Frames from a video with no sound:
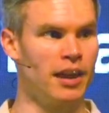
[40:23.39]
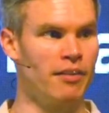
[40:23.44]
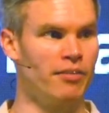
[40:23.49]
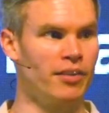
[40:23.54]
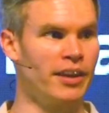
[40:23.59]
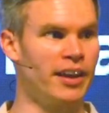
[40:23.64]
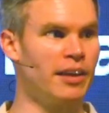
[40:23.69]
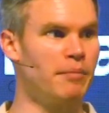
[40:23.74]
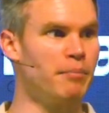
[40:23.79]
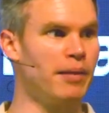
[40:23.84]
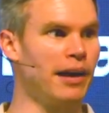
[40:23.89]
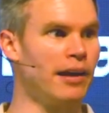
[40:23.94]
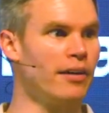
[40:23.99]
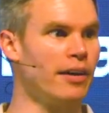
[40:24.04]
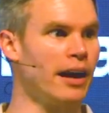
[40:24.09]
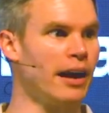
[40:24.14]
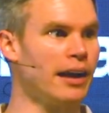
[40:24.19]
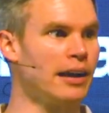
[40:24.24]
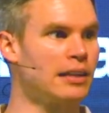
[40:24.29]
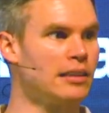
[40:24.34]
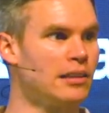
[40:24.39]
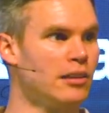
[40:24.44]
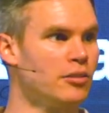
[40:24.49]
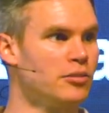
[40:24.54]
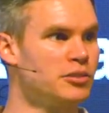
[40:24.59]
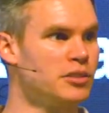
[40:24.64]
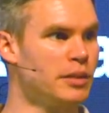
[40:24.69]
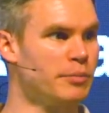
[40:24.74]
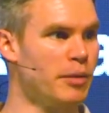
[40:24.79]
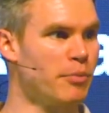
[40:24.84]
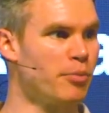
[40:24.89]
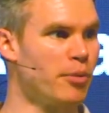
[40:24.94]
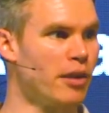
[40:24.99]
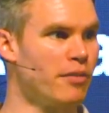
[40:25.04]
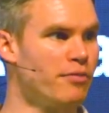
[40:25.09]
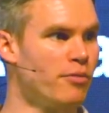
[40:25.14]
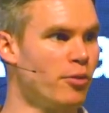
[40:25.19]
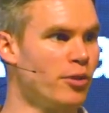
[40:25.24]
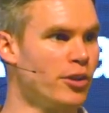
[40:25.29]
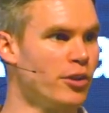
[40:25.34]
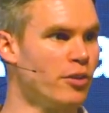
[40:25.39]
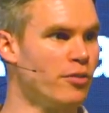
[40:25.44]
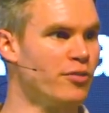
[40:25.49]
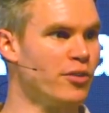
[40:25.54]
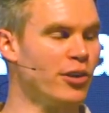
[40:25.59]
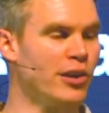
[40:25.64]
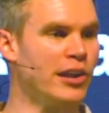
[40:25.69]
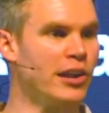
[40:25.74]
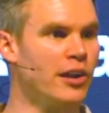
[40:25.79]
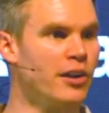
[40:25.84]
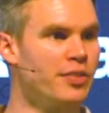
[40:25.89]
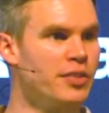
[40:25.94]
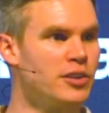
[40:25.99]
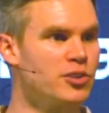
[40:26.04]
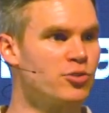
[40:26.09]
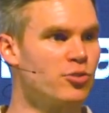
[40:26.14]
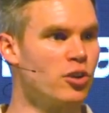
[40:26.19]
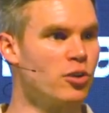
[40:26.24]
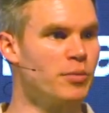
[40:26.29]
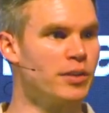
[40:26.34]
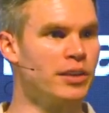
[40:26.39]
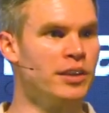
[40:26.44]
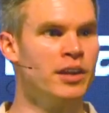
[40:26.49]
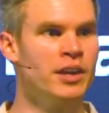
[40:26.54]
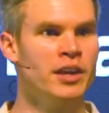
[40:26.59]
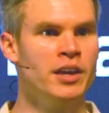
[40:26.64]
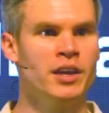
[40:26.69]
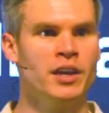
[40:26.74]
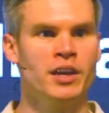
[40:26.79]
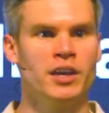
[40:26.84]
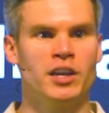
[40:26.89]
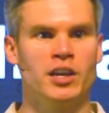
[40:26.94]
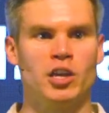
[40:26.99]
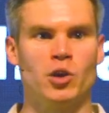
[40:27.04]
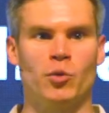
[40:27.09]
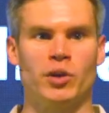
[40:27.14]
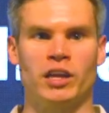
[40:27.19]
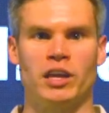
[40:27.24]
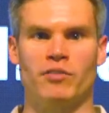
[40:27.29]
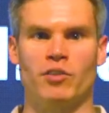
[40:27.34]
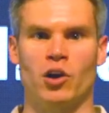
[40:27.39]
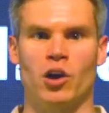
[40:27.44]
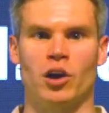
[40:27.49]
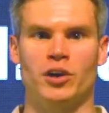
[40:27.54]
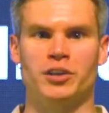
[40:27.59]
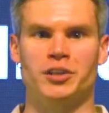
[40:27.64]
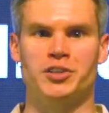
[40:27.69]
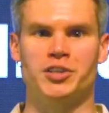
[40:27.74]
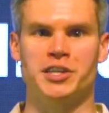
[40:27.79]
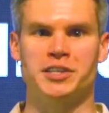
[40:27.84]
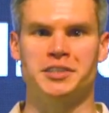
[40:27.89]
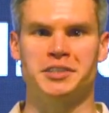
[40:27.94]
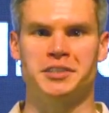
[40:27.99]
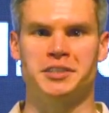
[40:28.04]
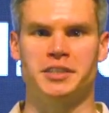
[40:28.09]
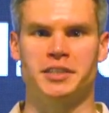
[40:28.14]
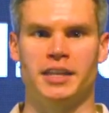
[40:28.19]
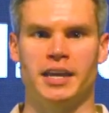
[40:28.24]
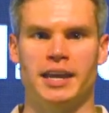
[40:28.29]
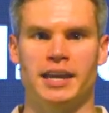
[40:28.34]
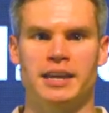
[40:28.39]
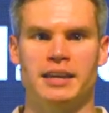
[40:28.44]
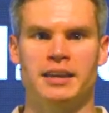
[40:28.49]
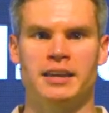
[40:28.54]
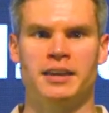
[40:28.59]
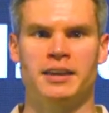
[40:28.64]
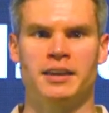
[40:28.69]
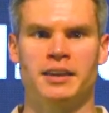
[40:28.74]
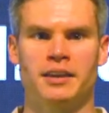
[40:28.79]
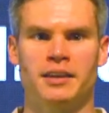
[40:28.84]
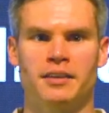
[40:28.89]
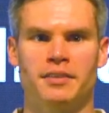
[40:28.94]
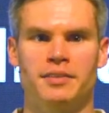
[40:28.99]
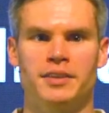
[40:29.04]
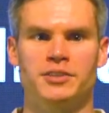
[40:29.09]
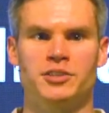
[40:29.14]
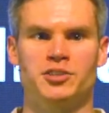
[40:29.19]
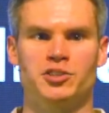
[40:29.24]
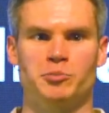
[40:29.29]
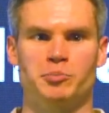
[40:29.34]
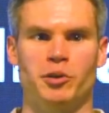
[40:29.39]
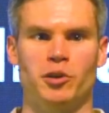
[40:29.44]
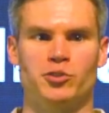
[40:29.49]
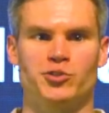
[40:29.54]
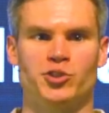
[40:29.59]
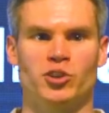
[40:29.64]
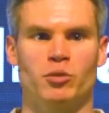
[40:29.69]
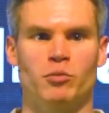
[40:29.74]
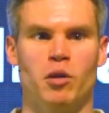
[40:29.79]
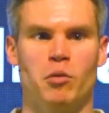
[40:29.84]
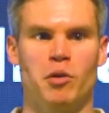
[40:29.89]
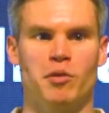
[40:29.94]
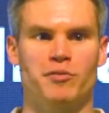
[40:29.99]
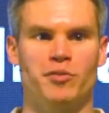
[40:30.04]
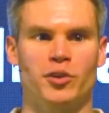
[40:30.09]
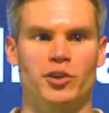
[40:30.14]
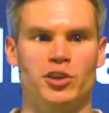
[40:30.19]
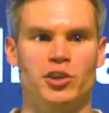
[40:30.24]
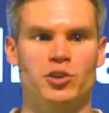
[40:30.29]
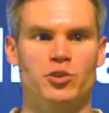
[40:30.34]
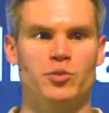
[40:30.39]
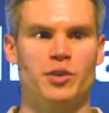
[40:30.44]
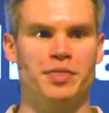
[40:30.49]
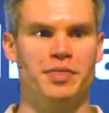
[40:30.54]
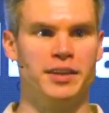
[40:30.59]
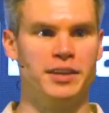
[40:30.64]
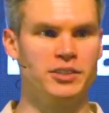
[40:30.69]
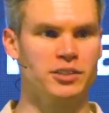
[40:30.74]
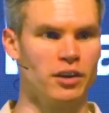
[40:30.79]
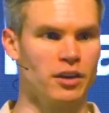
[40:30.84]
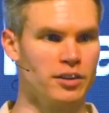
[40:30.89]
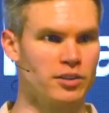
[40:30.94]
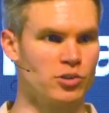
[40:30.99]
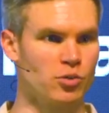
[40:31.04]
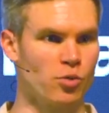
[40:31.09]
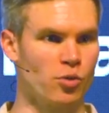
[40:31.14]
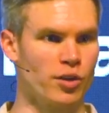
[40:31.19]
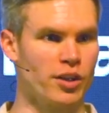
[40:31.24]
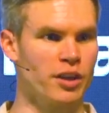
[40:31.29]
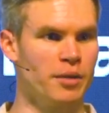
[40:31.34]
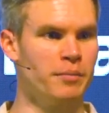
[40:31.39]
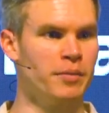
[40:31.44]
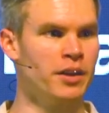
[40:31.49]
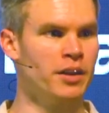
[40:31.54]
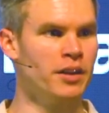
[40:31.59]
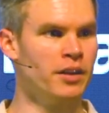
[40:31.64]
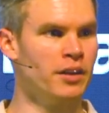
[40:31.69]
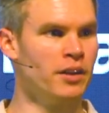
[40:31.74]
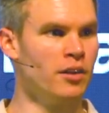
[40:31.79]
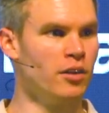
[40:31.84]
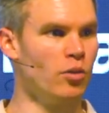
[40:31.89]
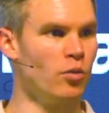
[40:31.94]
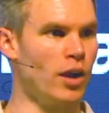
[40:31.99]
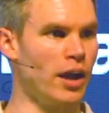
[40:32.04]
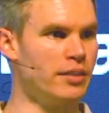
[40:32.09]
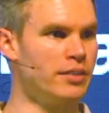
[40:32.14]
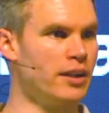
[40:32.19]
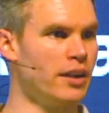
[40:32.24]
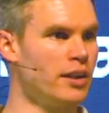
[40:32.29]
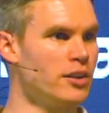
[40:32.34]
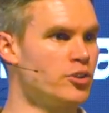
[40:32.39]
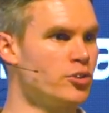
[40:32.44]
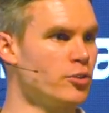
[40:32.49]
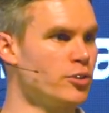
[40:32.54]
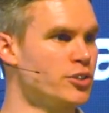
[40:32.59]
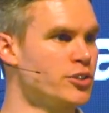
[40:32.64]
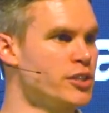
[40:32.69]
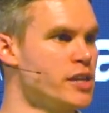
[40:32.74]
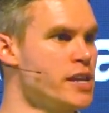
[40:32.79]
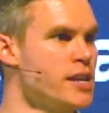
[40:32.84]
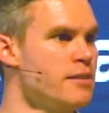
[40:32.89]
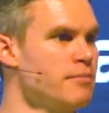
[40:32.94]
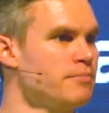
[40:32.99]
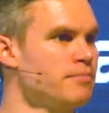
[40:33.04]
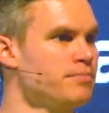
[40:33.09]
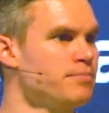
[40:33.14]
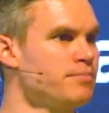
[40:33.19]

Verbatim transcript: Every head bowed, eye closed. Let me pray for you. If you're here in this room and you want to give your heart to Jesus today, this is a personal moment for you in this auditorium, right there at your seat.